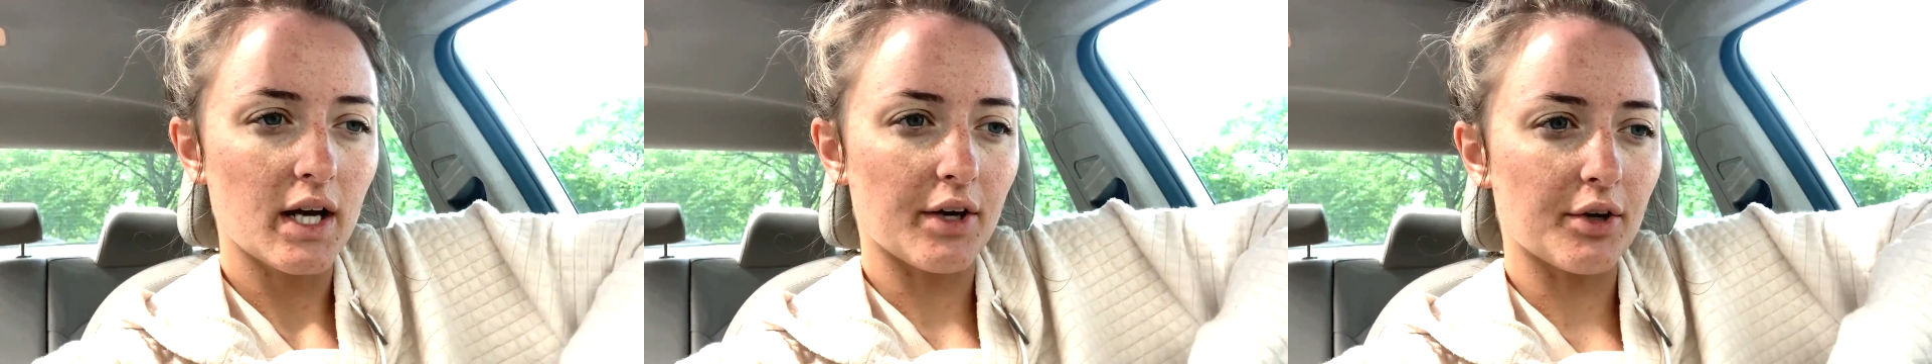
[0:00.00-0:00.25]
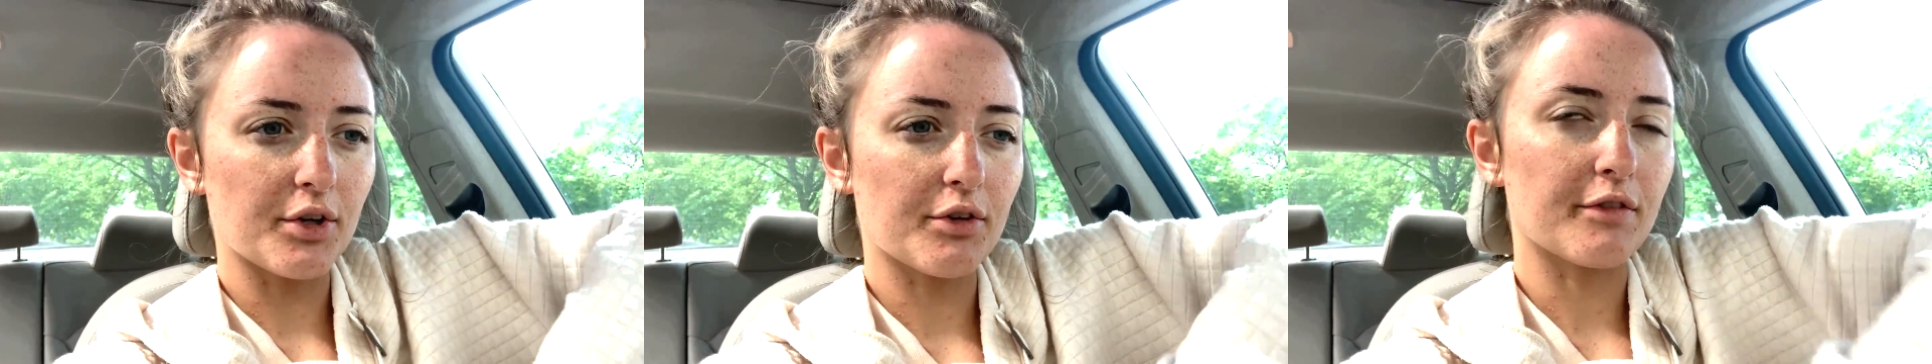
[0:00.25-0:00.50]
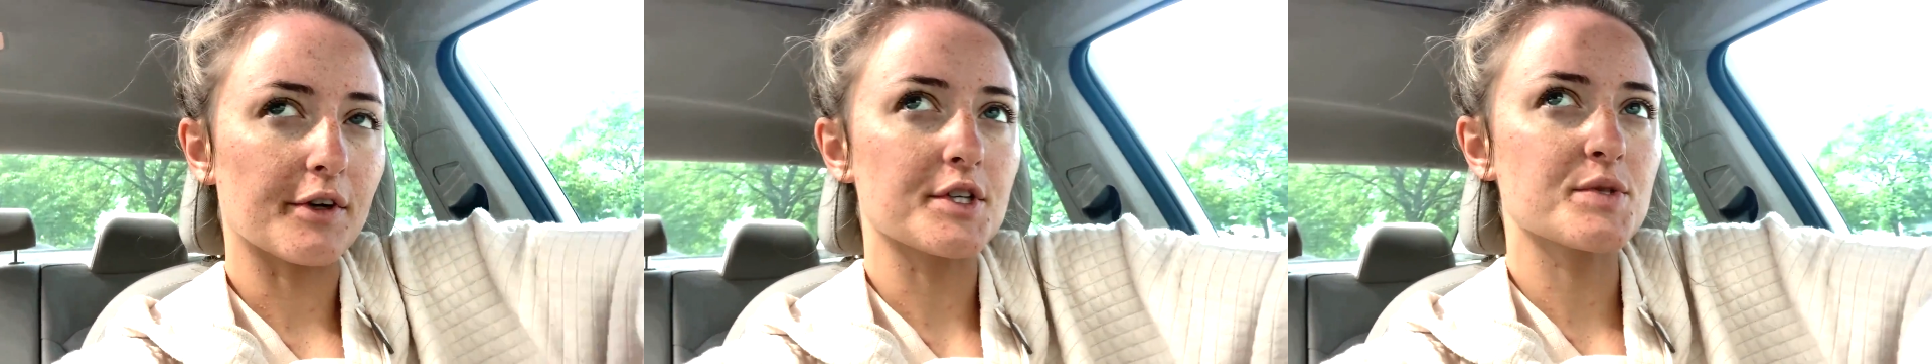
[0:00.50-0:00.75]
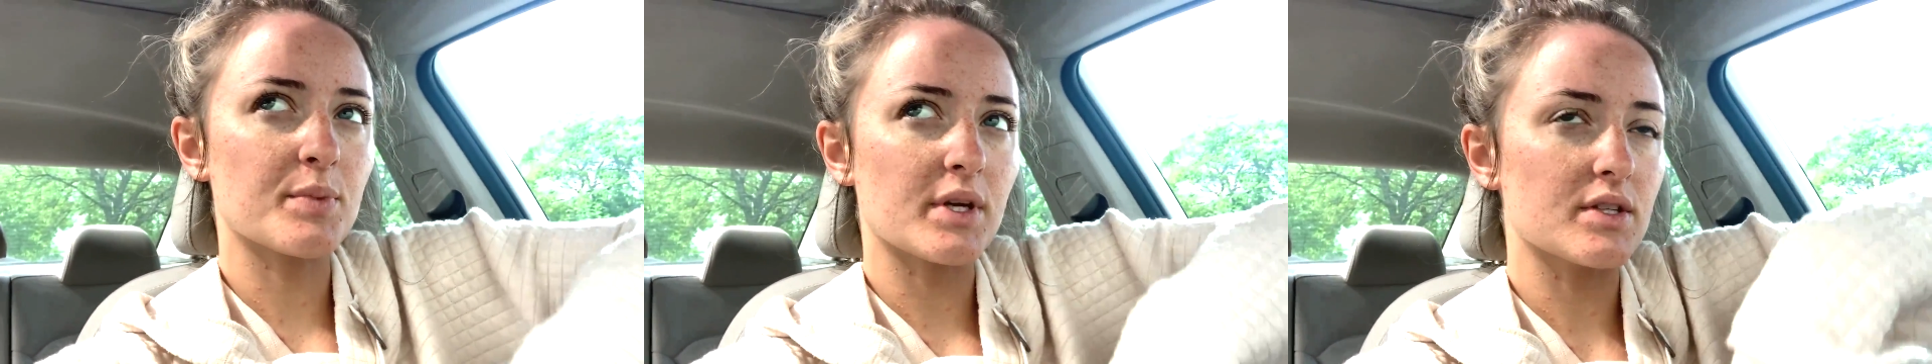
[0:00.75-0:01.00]
I know your
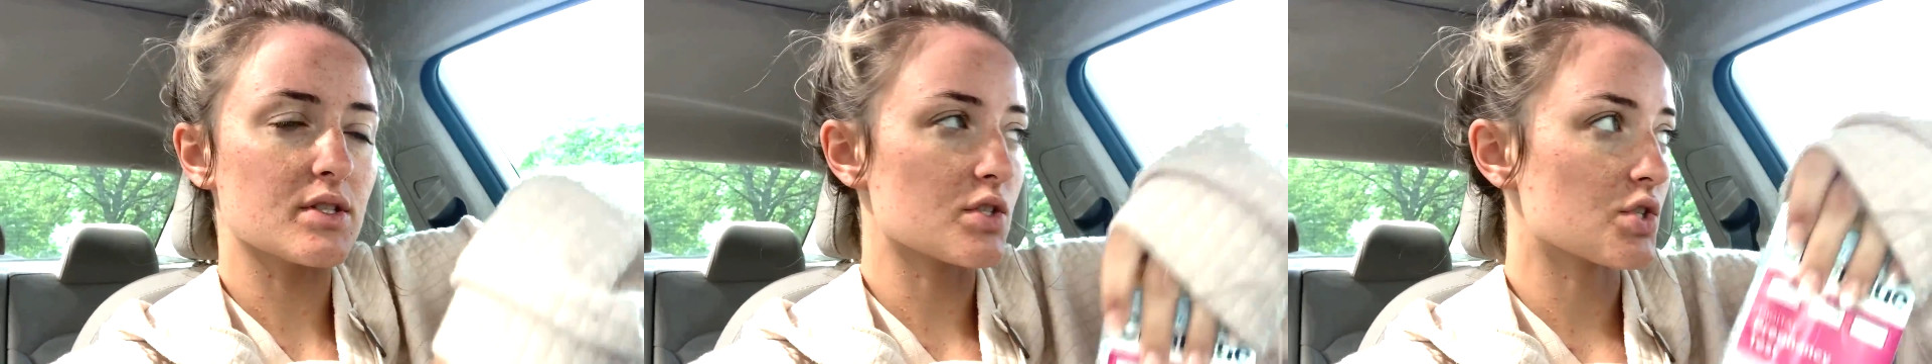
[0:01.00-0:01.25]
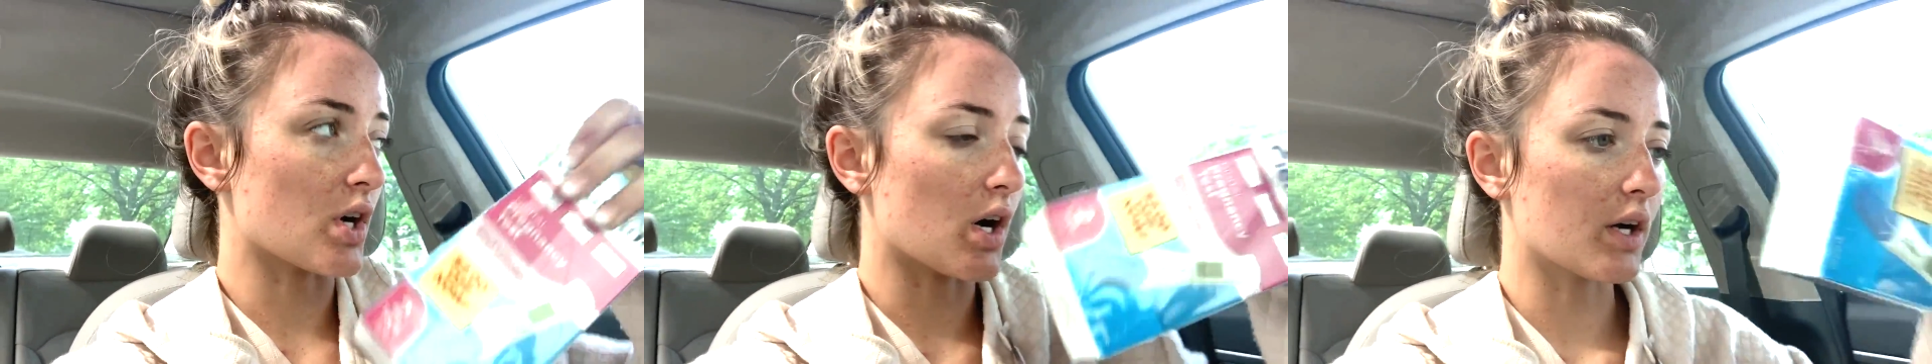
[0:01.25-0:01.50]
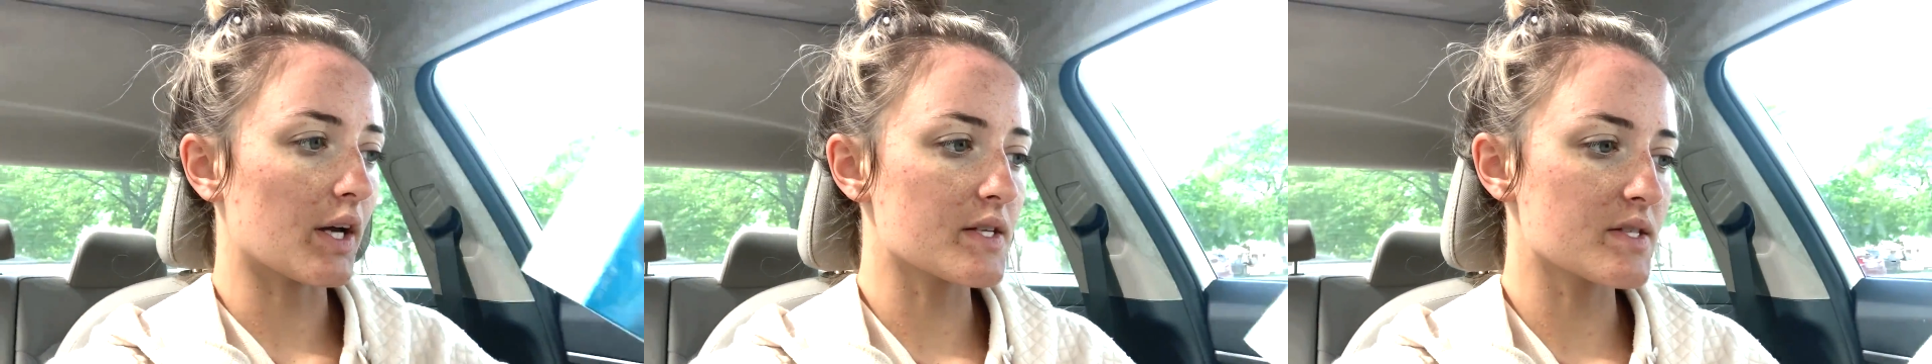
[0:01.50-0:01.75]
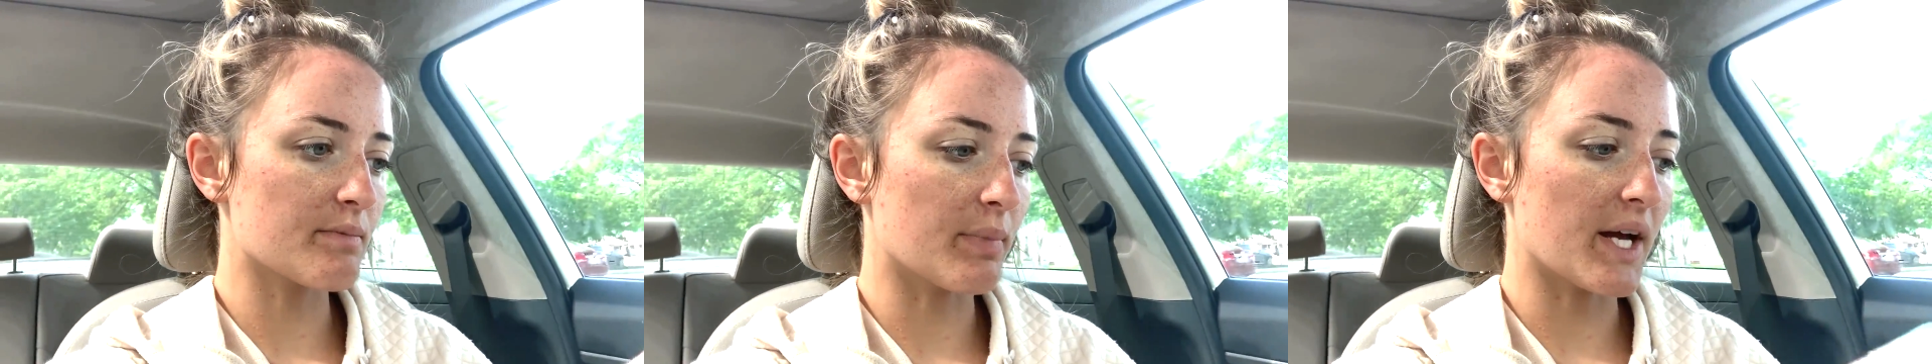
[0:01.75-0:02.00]
first pee is the strongest,